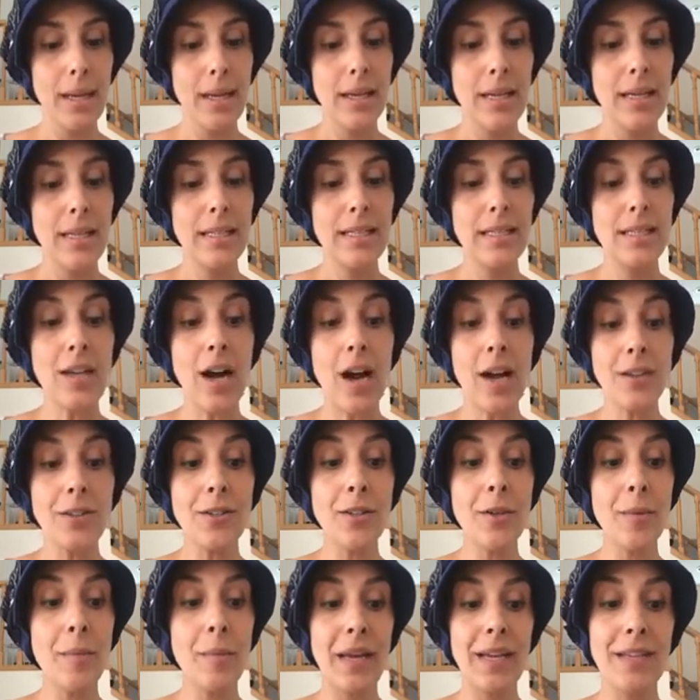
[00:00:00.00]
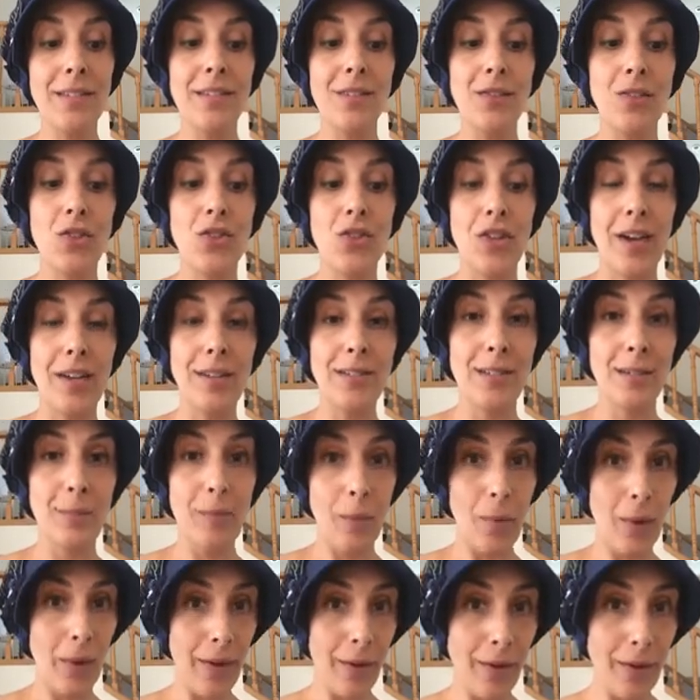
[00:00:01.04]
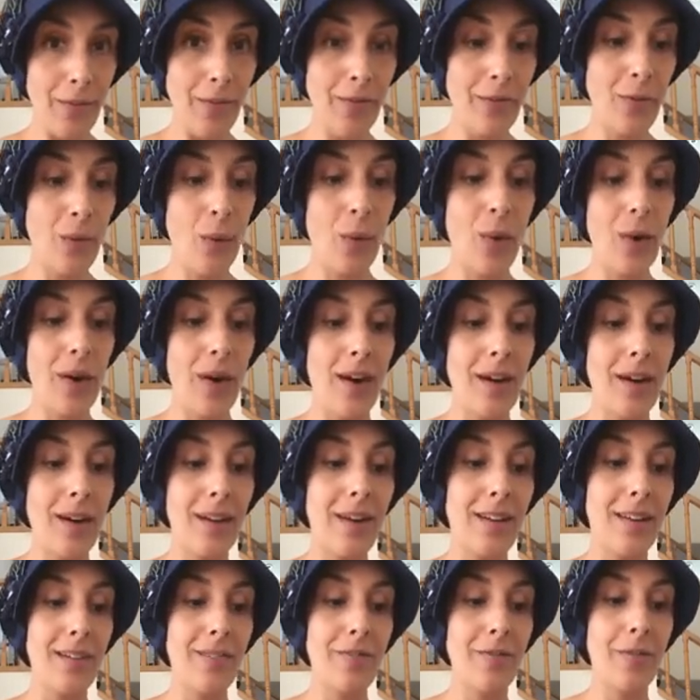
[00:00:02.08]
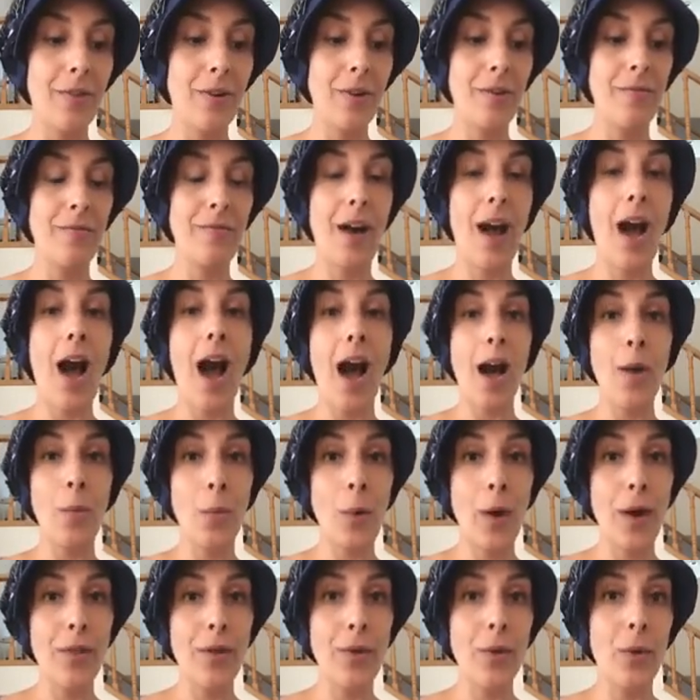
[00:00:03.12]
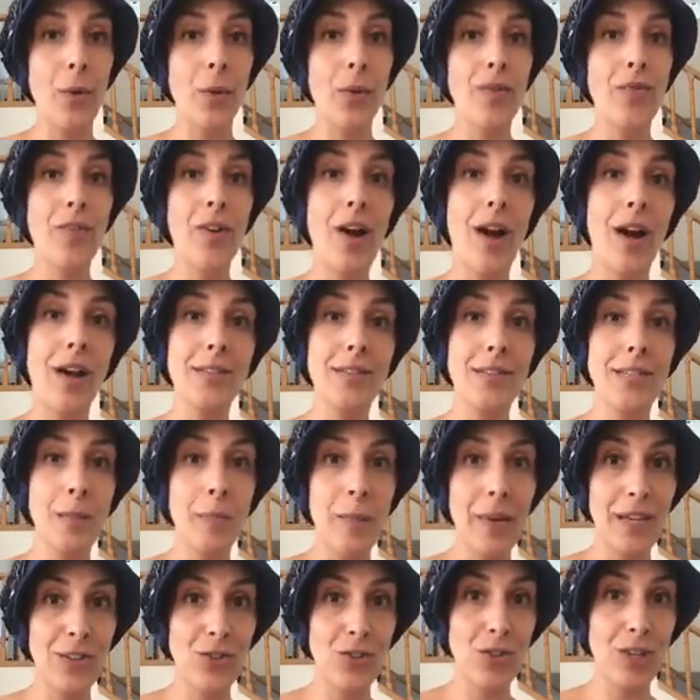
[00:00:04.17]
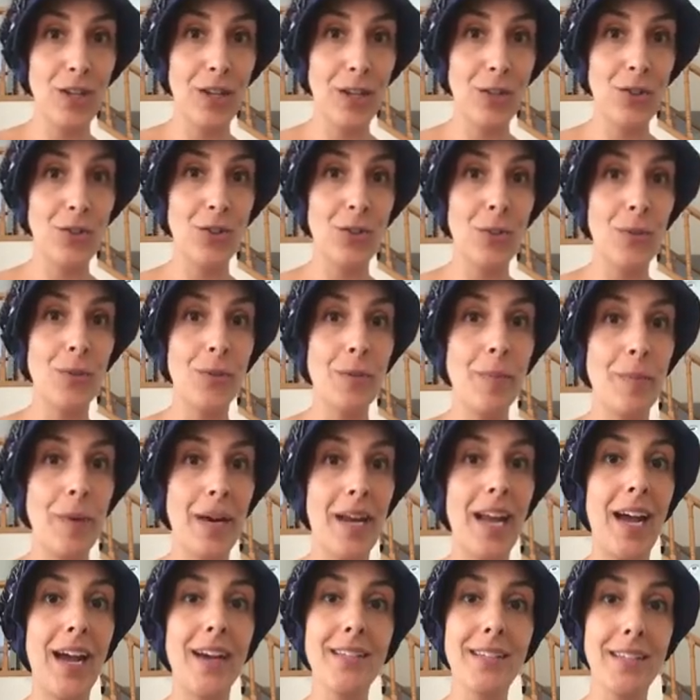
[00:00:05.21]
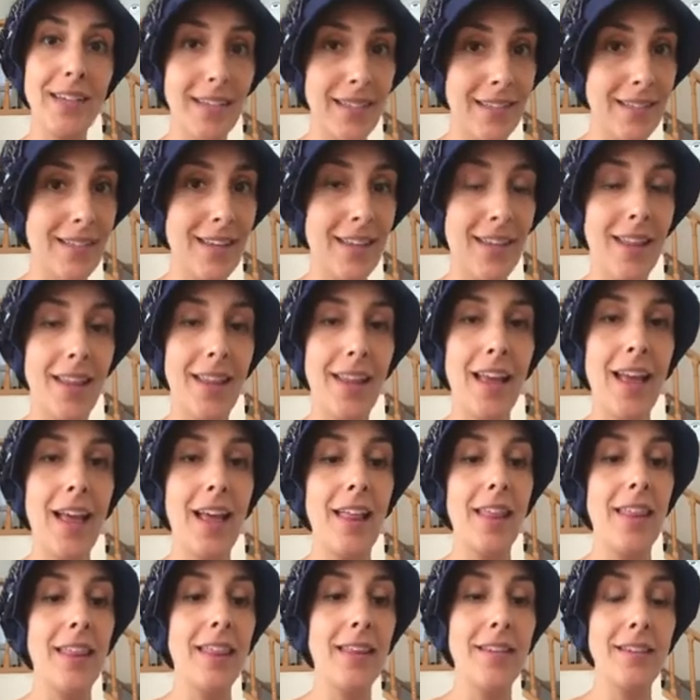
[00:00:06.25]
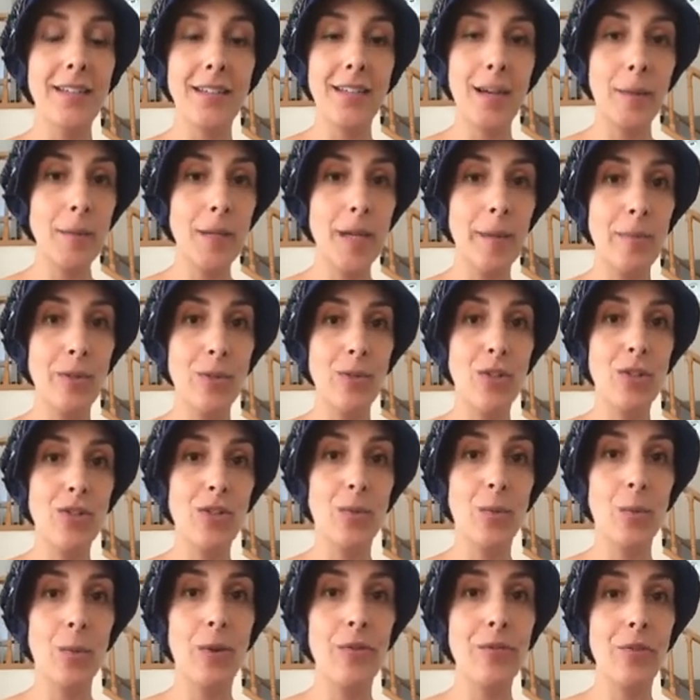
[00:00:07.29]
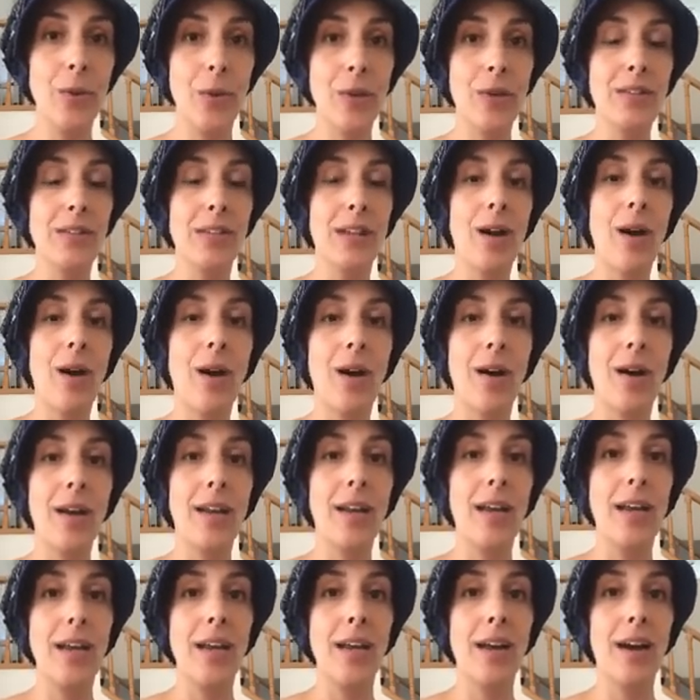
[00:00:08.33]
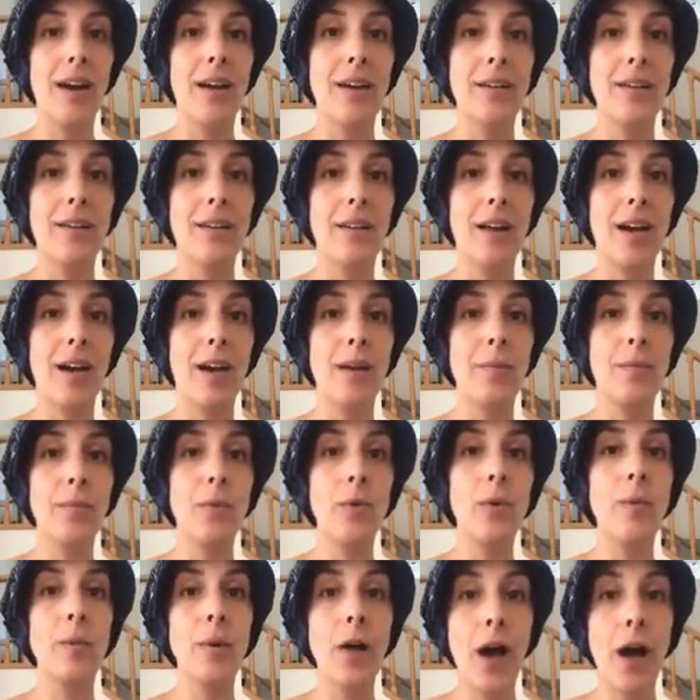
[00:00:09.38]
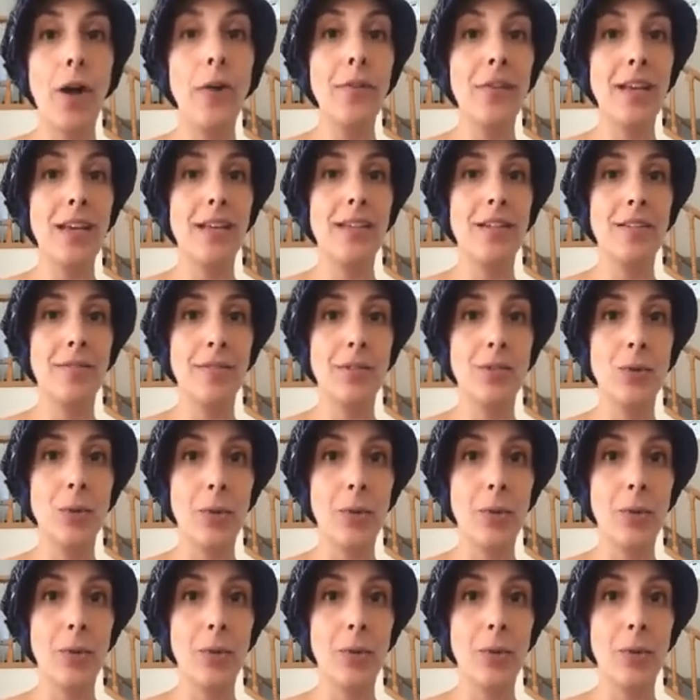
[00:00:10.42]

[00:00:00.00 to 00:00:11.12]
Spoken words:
The doctor may suggest more for hot weather or for constipation issues. But as I had said, this naptime nutrition, we're focusing on normal, healthy individual